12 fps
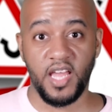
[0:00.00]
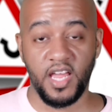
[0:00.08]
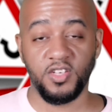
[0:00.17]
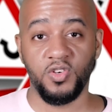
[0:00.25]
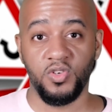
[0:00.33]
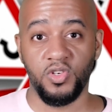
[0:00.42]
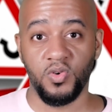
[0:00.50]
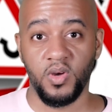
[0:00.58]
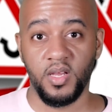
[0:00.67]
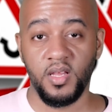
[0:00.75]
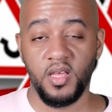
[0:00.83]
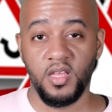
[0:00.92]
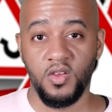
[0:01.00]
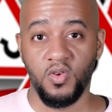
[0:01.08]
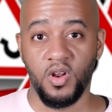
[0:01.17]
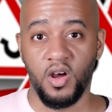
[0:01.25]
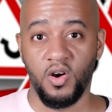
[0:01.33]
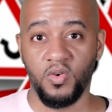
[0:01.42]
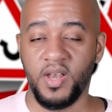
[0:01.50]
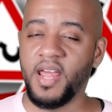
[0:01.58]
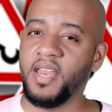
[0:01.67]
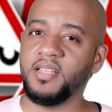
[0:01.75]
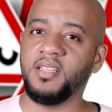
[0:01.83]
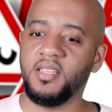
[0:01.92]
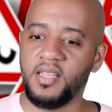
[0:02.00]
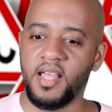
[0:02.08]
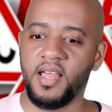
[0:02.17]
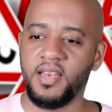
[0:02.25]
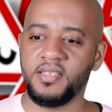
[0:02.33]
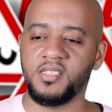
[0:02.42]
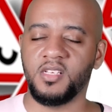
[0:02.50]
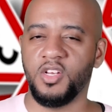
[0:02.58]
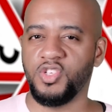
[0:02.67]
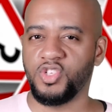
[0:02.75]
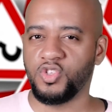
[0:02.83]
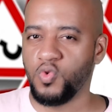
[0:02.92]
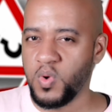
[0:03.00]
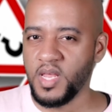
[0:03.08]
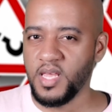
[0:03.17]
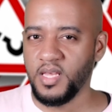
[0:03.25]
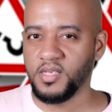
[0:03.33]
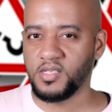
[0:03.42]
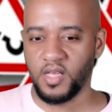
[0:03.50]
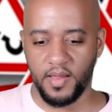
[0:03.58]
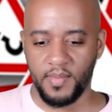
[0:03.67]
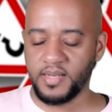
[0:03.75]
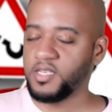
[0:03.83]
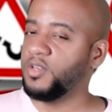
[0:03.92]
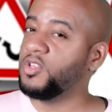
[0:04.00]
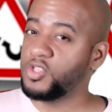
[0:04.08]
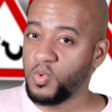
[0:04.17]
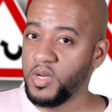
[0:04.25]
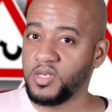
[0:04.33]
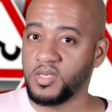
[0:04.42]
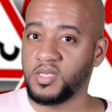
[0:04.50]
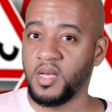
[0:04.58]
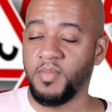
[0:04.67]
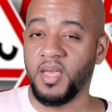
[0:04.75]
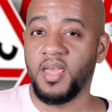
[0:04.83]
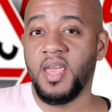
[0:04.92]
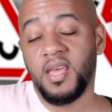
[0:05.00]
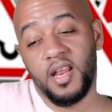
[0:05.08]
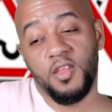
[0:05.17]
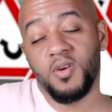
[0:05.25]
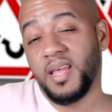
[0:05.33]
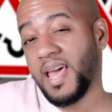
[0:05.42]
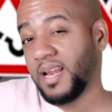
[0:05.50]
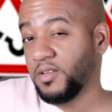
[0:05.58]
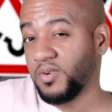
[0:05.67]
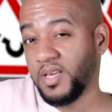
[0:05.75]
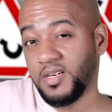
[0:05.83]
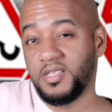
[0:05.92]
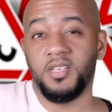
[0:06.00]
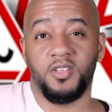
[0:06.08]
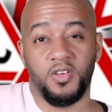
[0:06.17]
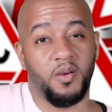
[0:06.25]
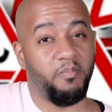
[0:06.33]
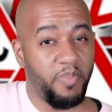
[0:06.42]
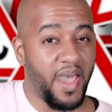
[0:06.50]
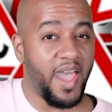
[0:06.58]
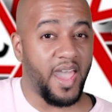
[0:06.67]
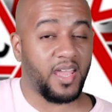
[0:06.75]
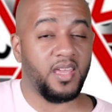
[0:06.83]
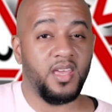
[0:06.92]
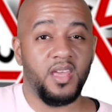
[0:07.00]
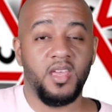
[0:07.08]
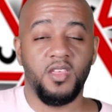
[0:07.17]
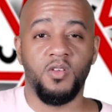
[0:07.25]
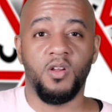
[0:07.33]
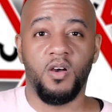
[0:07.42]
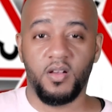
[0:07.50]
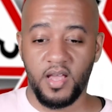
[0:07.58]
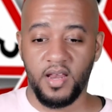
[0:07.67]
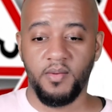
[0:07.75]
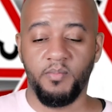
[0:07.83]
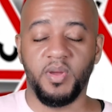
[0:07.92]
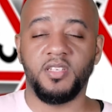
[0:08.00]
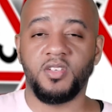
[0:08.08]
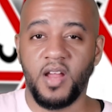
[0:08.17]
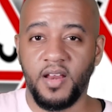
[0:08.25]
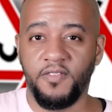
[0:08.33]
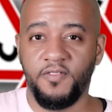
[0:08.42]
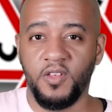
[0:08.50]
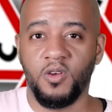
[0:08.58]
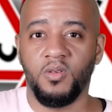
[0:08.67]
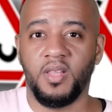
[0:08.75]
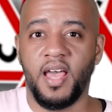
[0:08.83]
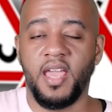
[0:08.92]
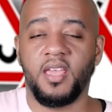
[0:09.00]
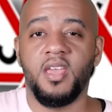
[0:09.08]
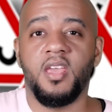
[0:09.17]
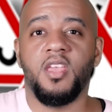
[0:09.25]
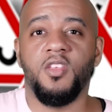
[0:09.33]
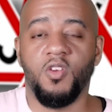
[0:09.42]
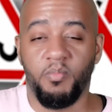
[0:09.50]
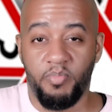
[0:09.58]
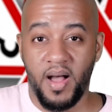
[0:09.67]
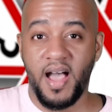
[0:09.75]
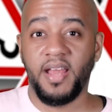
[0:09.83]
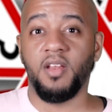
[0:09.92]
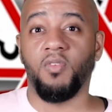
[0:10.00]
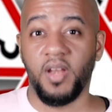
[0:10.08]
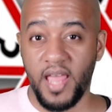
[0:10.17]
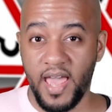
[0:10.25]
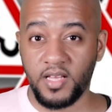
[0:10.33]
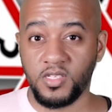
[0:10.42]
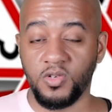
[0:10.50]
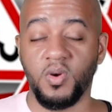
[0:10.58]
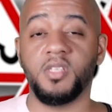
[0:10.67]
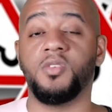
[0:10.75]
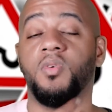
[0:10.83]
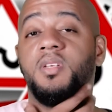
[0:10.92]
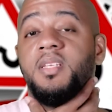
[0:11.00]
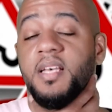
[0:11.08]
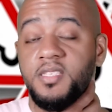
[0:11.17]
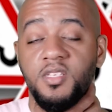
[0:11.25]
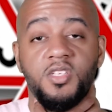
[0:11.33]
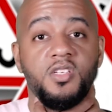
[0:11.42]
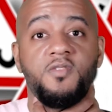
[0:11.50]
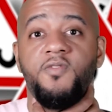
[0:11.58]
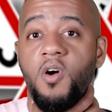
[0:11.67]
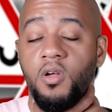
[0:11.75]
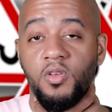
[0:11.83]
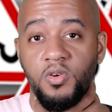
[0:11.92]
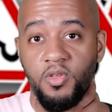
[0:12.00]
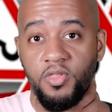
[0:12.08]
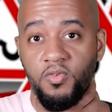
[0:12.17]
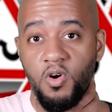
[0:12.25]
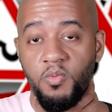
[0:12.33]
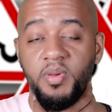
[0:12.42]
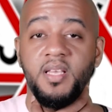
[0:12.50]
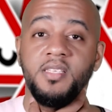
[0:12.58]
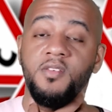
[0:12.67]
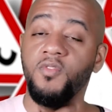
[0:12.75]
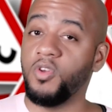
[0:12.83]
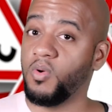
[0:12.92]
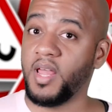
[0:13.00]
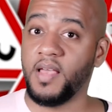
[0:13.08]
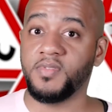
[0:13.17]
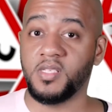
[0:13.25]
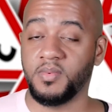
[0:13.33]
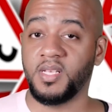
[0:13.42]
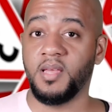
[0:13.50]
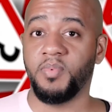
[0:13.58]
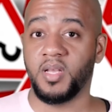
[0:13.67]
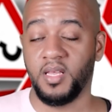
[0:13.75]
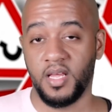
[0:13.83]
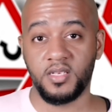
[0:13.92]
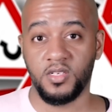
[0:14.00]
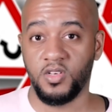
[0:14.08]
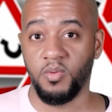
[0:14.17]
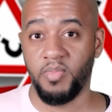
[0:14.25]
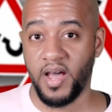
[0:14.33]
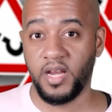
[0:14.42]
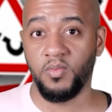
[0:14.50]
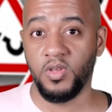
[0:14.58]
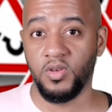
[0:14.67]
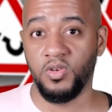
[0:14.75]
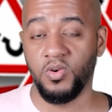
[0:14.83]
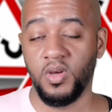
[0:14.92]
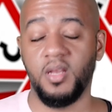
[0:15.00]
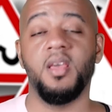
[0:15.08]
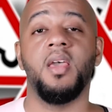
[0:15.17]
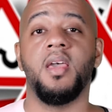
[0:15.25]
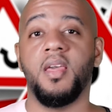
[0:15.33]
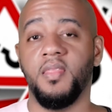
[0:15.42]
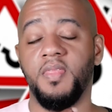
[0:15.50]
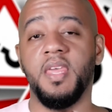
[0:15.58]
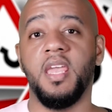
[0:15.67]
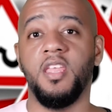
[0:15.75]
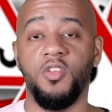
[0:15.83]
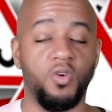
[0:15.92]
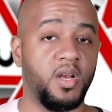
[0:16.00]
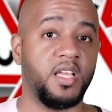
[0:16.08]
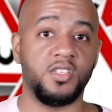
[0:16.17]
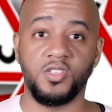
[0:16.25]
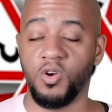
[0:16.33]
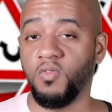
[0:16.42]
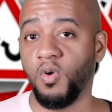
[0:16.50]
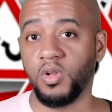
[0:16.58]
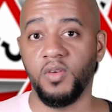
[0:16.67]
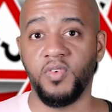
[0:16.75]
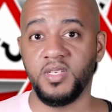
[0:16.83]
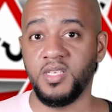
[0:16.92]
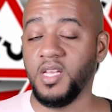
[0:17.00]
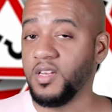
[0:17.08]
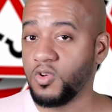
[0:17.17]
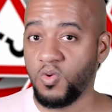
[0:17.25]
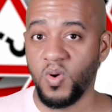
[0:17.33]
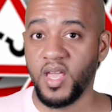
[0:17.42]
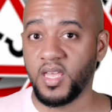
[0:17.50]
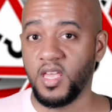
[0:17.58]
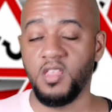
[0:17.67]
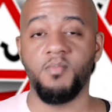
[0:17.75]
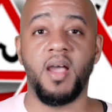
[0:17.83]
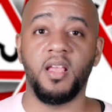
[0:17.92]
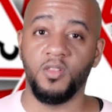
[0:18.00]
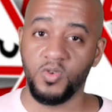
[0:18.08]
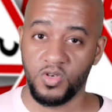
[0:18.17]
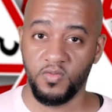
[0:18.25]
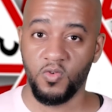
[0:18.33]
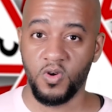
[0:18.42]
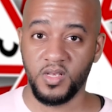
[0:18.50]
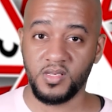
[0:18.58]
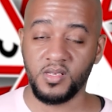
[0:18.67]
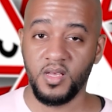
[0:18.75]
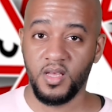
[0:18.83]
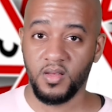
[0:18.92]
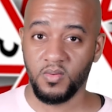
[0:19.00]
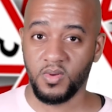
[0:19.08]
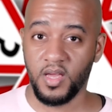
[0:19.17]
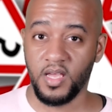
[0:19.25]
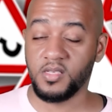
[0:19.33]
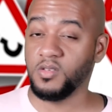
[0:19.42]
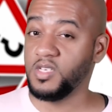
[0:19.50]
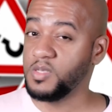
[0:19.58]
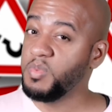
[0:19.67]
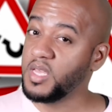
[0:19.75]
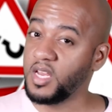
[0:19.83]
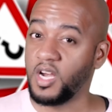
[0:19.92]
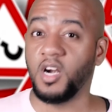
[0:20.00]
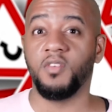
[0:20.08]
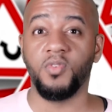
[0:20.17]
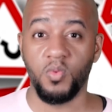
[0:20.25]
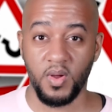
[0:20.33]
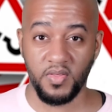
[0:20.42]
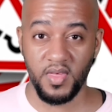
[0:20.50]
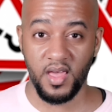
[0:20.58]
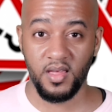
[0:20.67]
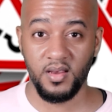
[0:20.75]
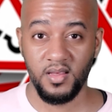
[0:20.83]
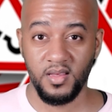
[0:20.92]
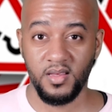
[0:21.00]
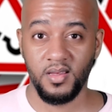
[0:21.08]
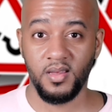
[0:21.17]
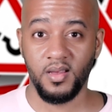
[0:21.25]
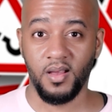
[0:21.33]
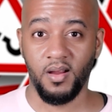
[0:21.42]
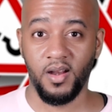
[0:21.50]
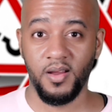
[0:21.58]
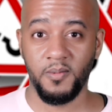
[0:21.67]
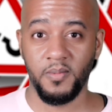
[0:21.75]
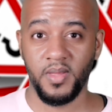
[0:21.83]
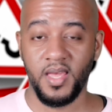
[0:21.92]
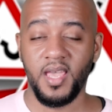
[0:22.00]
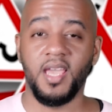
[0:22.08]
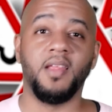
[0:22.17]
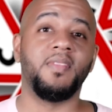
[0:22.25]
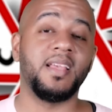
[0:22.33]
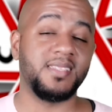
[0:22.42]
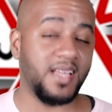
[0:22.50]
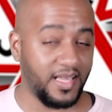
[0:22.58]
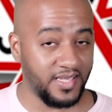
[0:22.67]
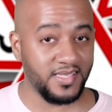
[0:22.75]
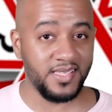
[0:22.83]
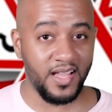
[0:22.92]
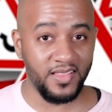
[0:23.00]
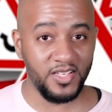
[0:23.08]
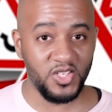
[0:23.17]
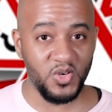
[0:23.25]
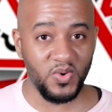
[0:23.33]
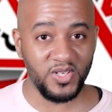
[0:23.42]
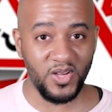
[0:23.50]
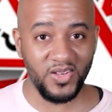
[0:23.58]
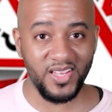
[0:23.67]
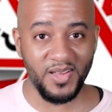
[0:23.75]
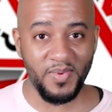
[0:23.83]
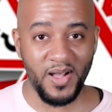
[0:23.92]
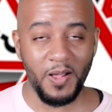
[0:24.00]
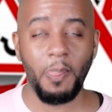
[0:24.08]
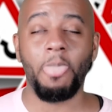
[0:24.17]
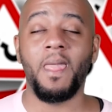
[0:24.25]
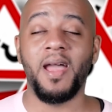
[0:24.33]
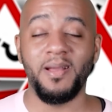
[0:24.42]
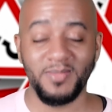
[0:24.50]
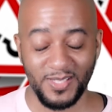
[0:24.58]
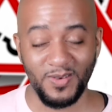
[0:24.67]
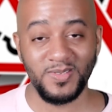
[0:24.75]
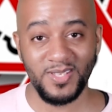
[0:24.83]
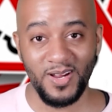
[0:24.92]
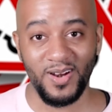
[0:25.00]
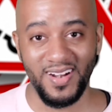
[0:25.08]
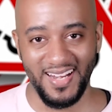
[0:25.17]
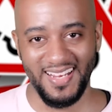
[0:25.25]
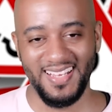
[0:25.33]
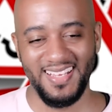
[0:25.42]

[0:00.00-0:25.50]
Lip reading: as you do it, you know, not necessarily squeeze. So I'm not telling you to squeeze your stomach. Now you can add a little energy to your back, you know, kind of, but try to feel like your body reacts to it so it doesn't just fall on your throat. Because if you don't have some type of connection to your body when you do it, then you're gonna get so vocally fatigued quick and you might lose your voice. Okay, so just be careful with that. All right, and if that's not the sound that you were talking about, I'm so sorry.